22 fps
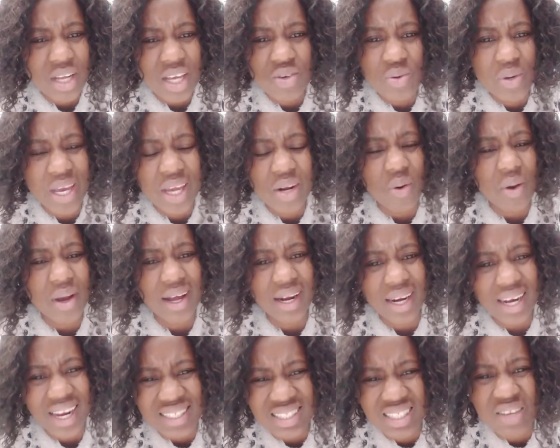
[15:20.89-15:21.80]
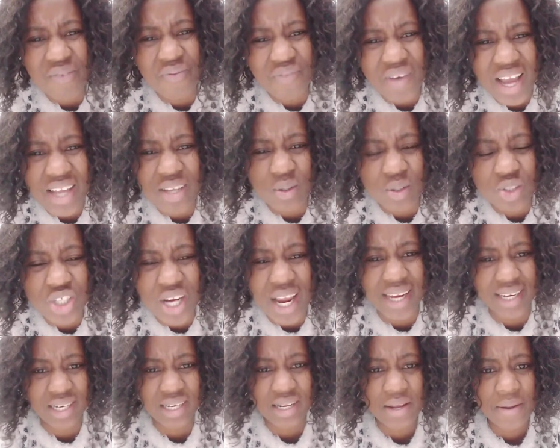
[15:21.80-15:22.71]
you cannot classify your
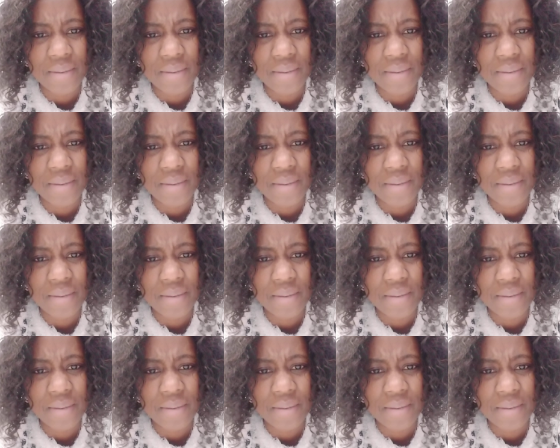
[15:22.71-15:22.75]
child.